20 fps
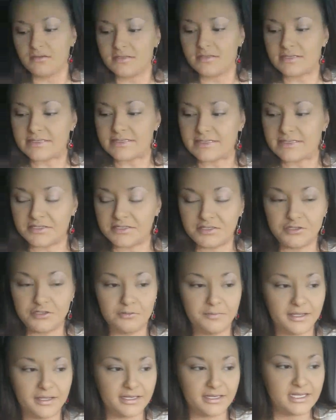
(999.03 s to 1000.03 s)
This is the
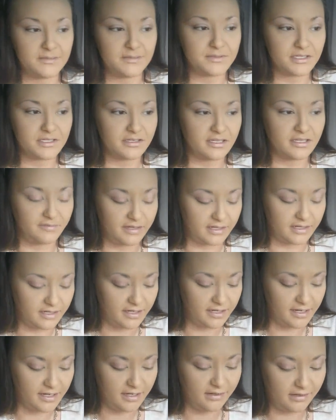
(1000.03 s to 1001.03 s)
tube that keeps on giving, and
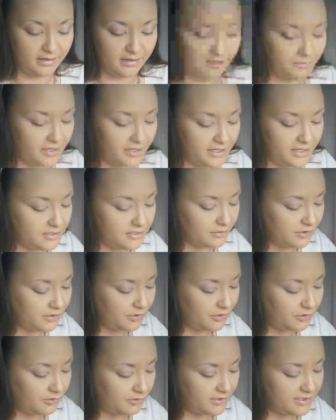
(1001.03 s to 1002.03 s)
I'm like
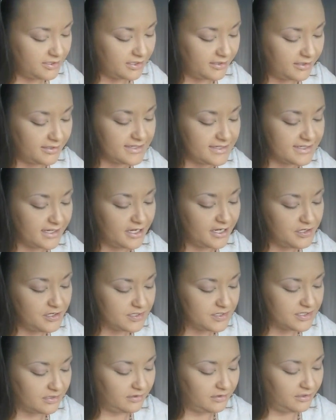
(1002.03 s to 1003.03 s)
totally done. Listen, I
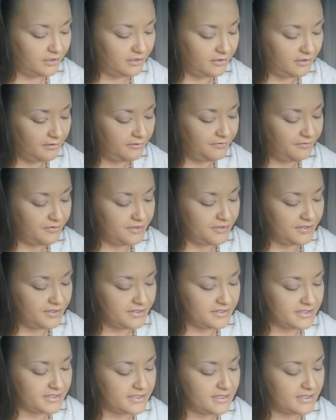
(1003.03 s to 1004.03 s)
used to love
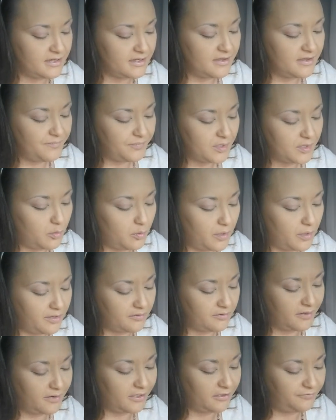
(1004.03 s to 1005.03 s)
this
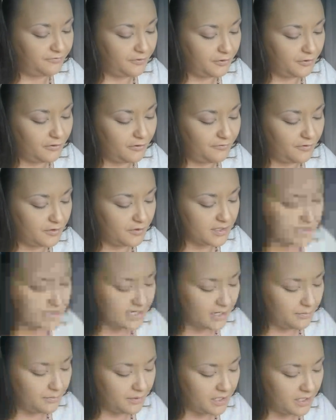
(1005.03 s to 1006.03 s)
Wet n Wild Photo Focus
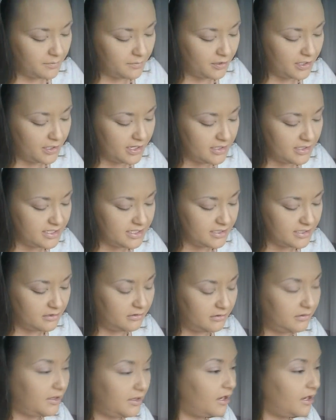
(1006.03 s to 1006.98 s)
eye primer until